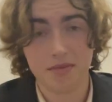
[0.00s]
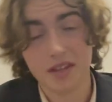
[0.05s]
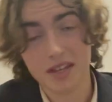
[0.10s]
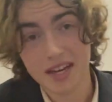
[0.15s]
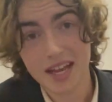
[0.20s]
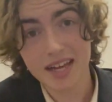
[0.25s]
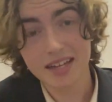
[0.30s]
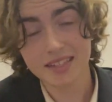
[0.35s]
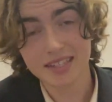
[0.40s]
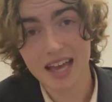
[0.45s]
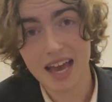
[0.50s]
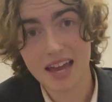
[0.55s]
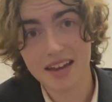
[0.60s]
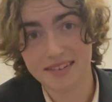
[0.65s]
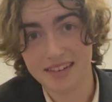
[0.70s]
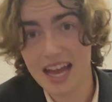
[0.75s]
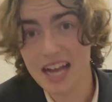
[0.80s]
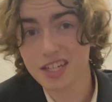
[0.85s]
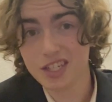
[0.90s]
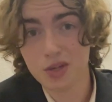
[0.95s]
The next ad
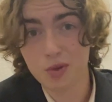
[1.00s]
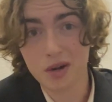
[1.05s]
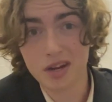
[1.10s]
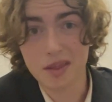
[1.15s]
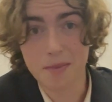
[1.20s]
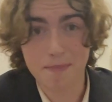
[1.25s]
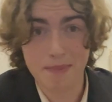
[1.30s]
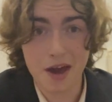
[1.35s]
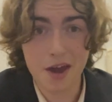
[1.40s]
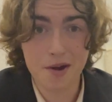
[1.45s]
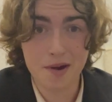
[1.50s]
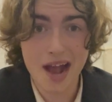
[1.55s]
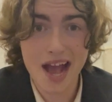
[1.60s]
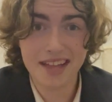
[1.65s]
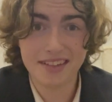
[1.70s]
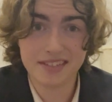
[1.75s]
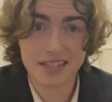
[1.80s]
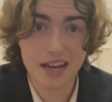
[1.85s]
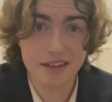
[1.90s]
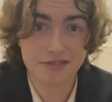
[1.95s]
is actually one of the better
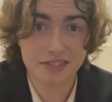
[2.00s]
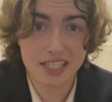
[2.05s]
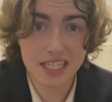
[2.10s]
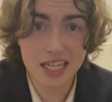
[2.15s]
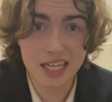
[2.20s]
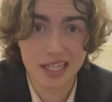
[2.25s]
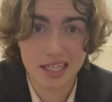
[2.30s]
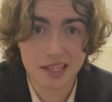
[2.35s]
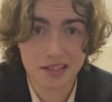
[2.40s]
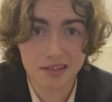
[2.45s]
ads that I've seen,